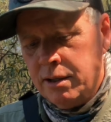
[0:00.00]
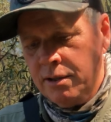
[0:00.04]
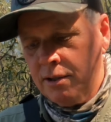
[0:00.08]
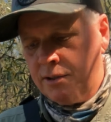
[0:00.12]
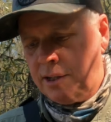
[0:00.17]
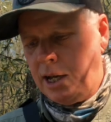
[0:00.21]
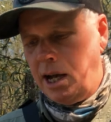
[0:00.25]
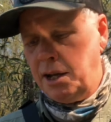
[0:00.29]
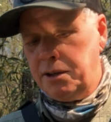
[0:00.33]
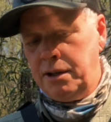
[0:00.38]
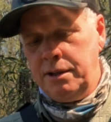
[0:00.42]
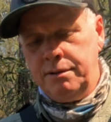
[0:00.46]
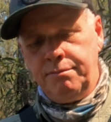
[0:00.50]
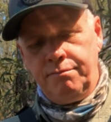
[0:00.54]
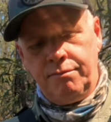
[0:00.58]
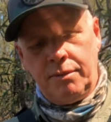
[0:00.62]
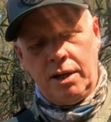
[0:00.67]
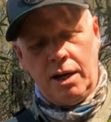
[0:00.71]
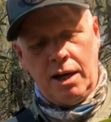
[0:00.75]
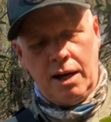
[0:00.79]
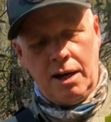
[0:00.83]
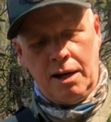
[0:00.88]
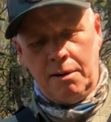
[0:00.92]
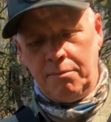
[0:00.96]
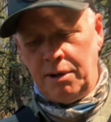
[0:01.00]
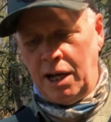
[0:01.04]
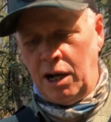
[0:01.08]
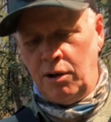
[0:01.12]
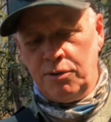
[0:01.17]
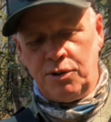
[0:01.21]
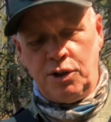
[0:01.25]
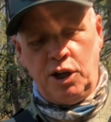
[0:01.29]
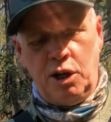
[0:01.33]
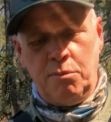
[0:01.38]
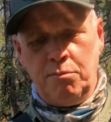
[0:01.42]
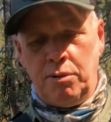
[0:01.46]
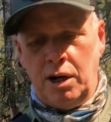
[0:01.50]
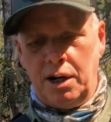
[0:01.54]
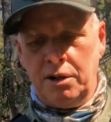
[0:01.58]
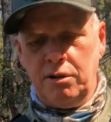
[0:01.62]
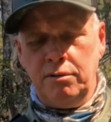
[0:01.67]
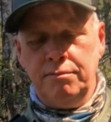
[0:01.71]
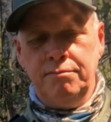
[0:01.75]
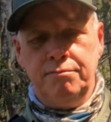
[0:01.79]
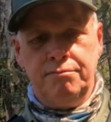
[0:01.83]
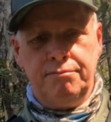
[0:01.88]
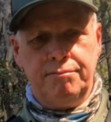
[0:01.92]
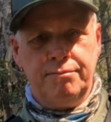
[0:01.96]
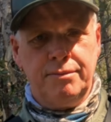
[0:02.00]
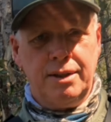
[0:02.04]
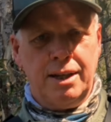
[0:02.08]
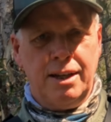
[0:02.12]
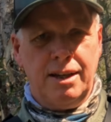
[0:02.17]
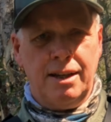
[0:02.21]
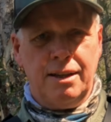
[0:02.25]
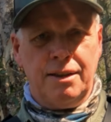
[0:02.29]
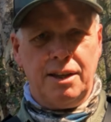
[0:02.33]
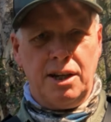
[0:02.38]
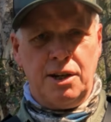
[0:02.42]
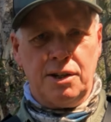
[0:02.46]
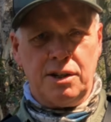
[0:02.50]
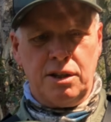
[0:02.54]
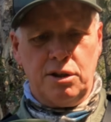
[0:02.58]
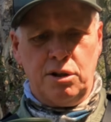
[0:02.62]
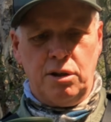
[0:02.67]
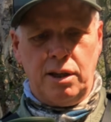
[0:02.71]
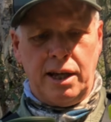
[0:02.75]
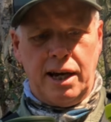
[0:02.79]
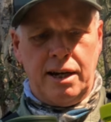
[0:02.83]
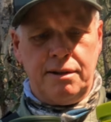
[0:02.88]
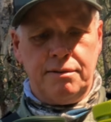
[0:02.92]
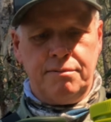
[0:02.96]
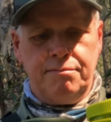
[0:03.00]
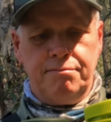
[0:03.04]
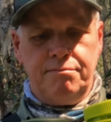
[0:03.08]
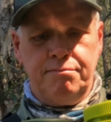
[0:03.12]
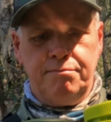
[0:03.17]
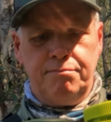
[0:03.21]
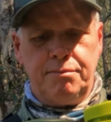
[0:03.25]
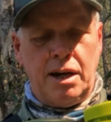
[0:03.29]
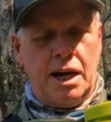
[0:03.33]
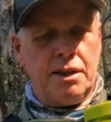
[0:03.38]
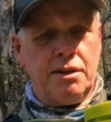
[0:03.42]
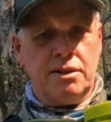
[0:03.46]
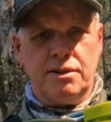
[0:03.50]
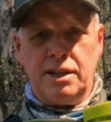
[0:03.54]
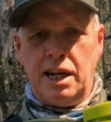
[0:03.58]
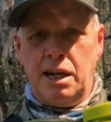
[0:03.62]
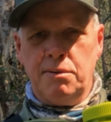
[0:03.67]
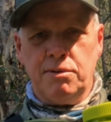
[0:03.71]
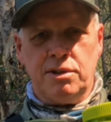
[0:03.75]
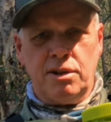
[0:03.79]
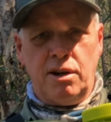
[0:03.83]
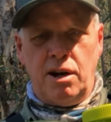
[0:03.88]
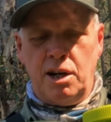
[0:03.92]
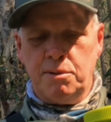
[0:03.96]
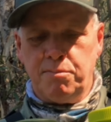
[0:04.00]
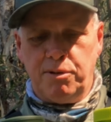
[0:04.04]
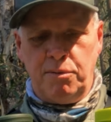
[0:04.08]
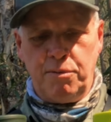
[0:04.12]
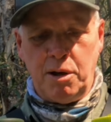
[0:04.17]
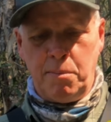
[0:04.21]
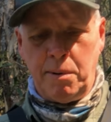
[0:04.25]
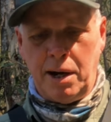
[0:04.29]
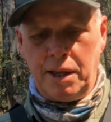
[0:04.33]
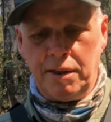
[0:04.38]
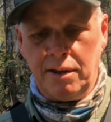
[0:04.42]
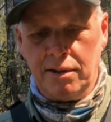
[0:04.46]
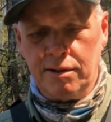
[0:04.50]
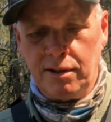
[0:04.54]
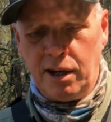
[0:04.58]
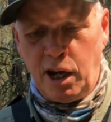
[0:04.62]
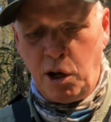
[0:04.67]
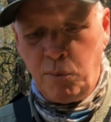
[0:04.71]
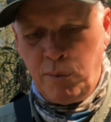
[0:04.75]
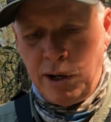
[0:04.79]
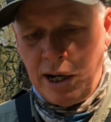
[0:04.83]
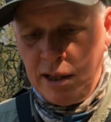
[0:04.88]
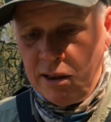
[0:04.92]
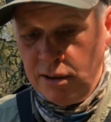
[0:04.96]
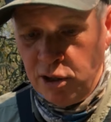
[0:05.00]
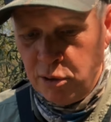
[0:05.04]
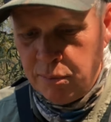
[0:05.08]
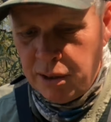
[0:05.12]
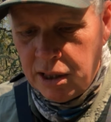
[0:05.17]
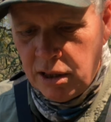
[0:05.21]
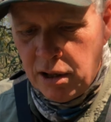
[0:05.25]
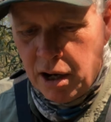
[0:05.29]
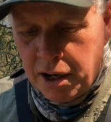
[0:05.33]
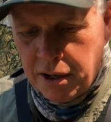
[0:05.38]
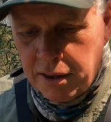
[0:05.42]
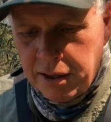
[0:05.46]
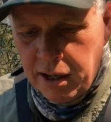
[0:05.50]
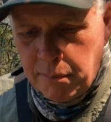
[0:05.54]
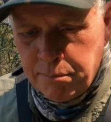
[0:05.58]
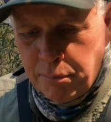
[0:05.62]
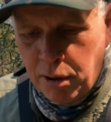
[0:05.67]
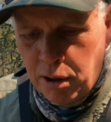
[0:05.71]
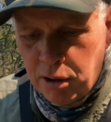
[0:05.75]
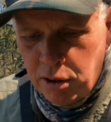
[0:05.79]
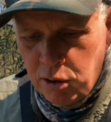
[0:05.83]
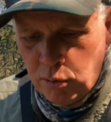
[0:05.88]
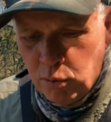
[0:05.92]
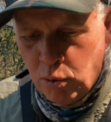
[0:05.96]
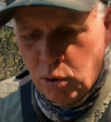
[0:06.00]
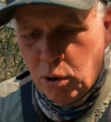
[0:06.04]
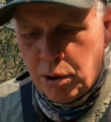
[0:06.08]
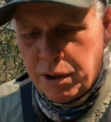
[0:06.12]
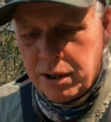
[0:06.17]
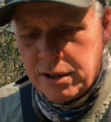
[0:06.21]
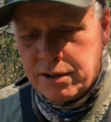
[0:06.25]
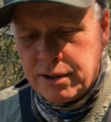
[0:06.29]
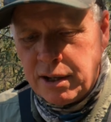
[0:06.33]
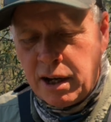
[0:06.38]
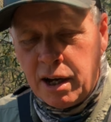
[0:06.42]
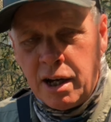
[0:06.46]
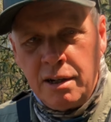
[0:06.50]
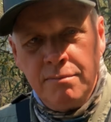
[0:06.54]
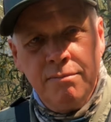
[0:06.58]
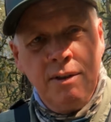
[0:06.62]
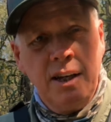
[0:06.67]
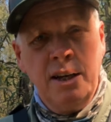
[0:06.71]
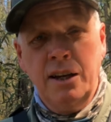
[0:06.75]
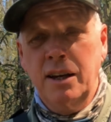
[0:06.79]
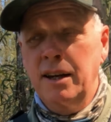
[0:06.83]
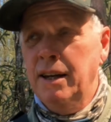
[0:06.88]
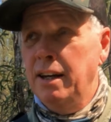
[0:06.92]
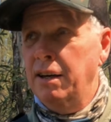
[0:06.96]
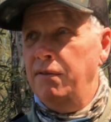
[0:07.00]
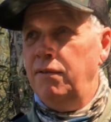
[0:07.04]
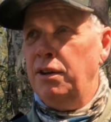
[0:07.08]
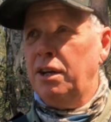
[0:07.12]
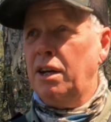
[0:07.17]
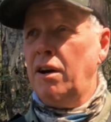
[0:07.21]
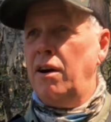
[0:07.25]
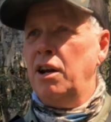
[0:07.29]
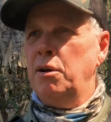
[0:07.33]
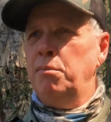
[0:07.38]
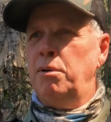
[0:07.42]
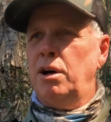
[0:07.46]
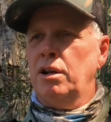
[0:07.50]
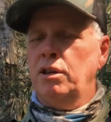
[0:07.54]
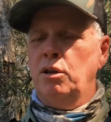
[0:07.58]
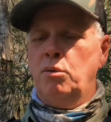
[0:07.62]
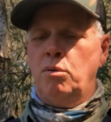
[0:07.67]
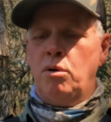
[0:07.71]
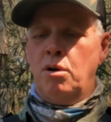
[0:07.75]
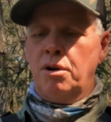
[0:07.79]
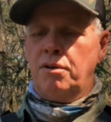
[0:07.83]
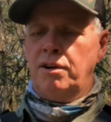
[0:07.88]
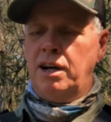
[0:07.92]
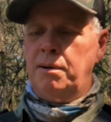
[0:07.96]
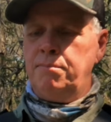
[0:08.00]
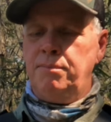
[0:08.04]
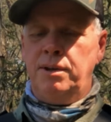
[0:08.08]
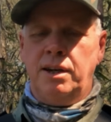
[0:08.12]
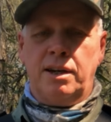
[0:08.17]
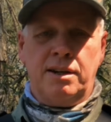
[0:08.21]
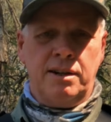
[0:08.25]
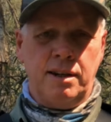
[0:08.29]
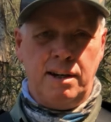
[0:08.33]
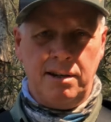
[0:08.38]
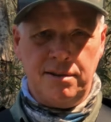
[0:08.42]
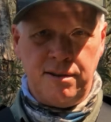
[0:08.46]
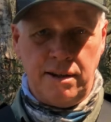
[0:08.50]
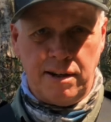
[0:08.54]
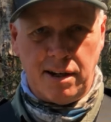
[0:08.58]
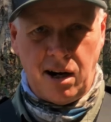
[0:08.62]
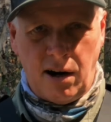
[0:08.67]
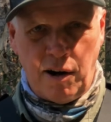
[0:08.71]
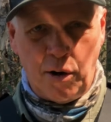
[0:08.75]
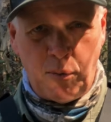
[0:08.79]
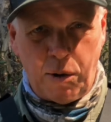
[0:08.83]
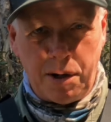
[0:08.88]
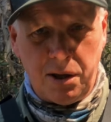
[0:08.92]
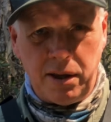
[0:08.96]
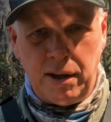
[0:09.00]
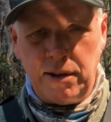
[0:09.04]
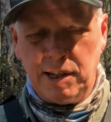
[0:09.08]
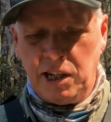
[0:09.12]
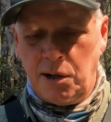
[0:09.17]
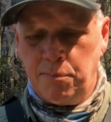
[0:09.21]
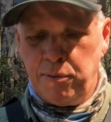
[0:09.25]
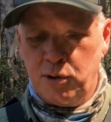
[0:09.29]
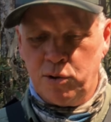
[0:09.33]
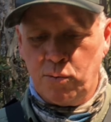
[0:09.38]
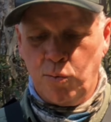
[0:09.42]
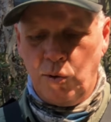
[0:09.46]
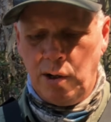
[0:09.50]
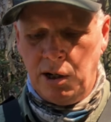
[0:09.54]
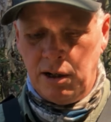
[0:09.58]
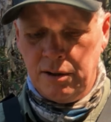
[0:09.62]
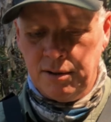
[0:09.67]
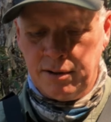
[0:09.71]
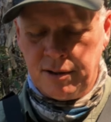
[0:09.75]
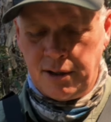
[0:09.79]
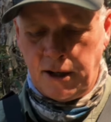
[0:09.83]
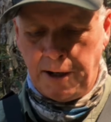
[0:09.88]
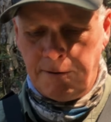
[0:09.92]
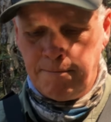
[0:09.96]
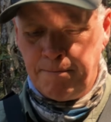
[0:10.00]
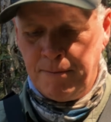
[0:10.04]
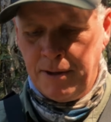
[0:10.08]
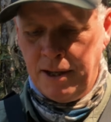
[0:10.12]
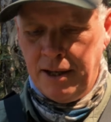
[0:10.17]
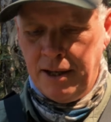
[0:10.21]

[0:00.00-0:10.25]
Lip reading: Standard Nalgene bottle. There's your little OutIn, about the same size, probably about the same weight, a little bit lighter than that bottle of water. So if you're carrying a bottle of water up, you can easily carry one of these up as well. So